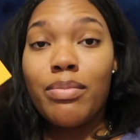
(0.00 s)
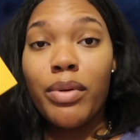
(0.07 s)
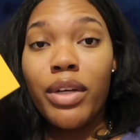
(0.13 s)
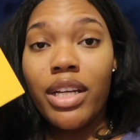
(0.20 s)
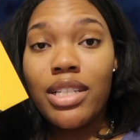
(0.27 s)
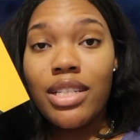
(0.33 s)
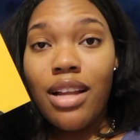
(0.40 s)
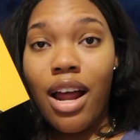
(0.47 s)

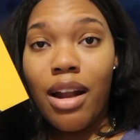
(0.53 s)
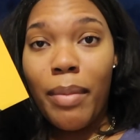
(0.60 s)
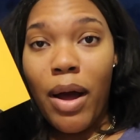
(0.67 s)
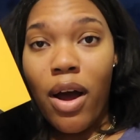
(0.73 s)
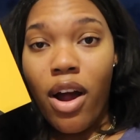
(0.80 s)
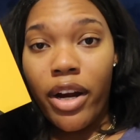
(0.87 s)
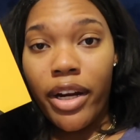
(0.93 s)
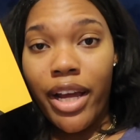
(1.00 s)
book is not
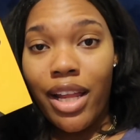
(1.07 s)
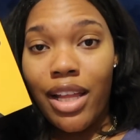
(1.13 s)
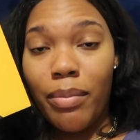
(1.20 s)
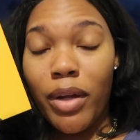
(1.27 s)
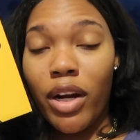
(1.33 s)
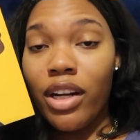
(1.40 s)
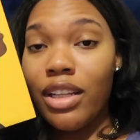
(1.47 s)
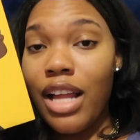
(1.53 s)
about R. Kelly,
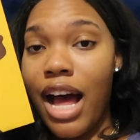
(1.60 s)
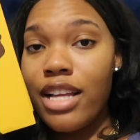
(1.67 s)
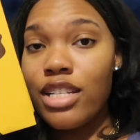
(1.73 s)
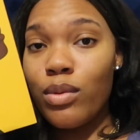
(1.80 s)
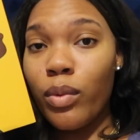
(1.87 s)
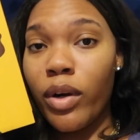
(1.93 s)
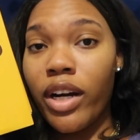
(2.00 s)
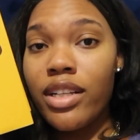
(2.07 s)
but her
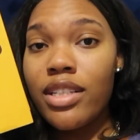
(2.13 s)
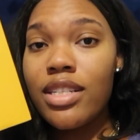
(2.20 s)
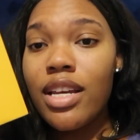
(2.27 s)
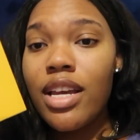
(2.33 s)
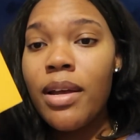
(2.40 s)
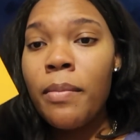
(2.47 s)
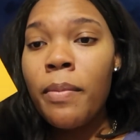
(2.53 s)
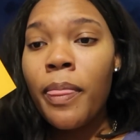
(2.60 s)
last words
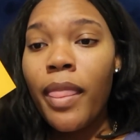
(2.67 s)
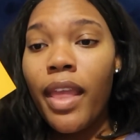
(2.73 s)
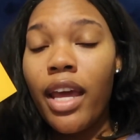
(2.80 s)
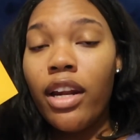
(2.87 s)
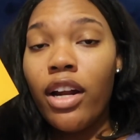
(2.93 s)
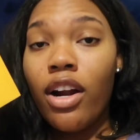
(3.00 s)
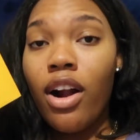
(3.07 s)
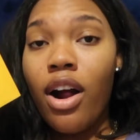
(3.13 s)

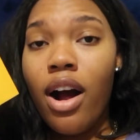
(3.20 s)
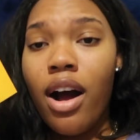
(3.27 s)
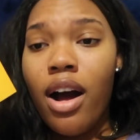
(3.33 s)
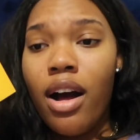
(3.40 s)
and her